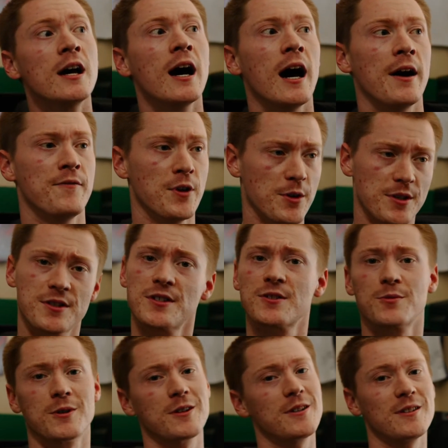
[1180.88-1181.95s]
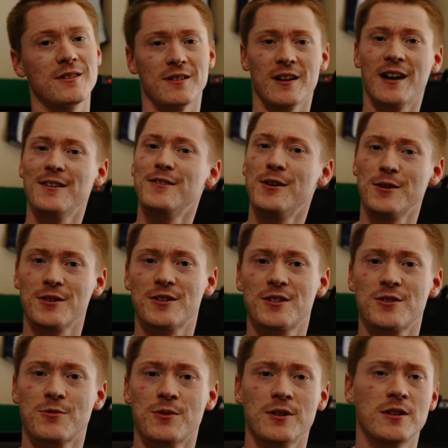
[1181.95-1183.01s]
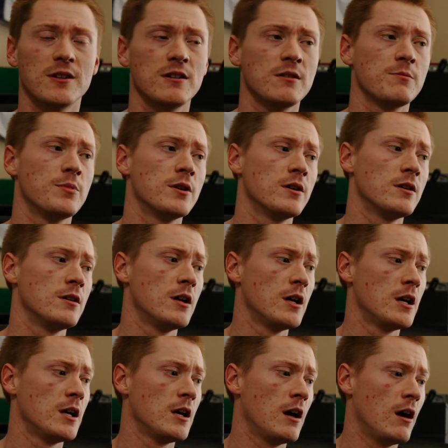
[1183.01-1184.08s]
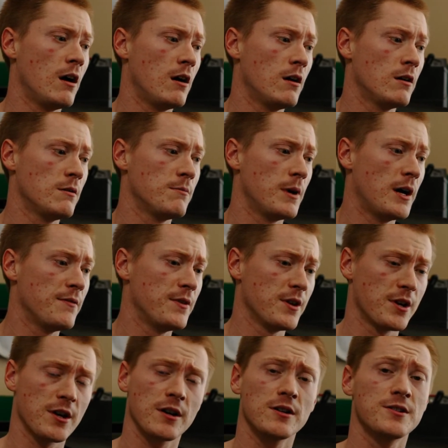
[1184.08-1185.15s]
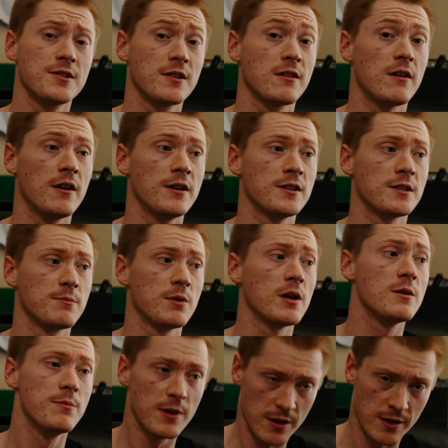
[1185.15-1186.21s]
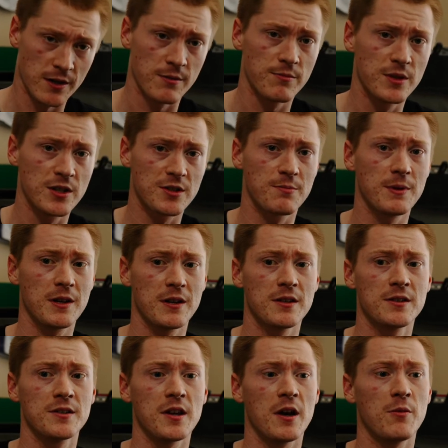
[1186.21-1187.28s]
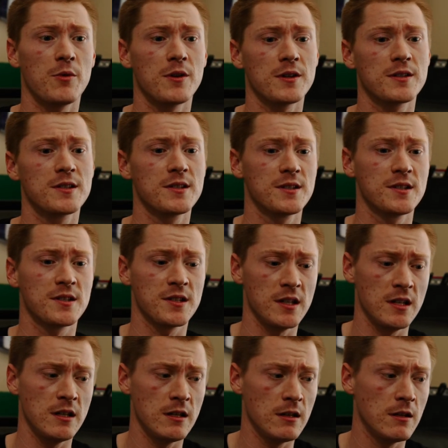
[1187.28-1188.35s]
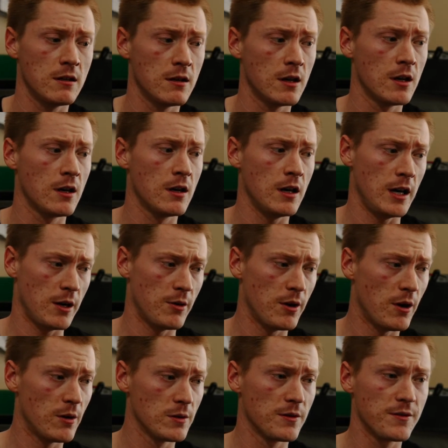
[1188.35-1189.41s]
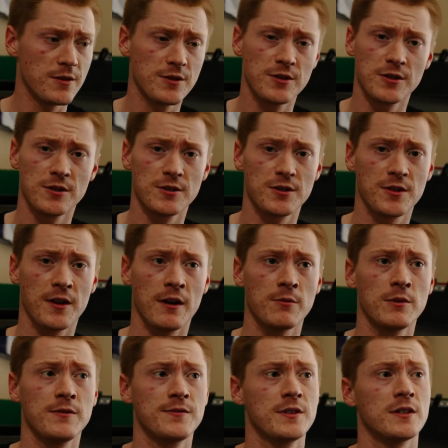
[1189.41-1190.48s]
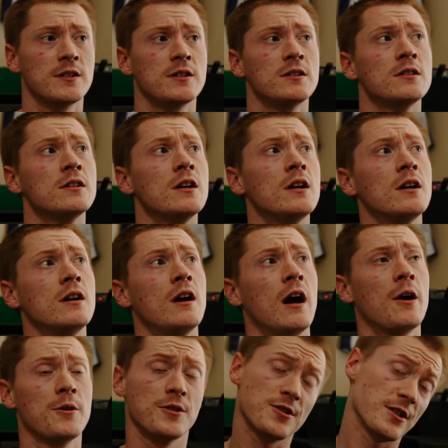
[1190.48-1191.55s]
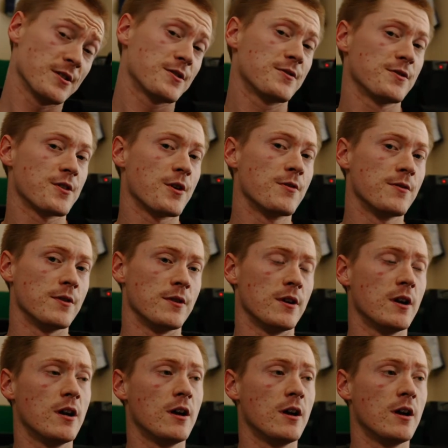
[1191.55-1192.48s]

I've noticed it's working. I've noticed it's working, but um, I've encouraged the client to play pickup just because I wanted to see how all of the drills that we've done, how it transfers over.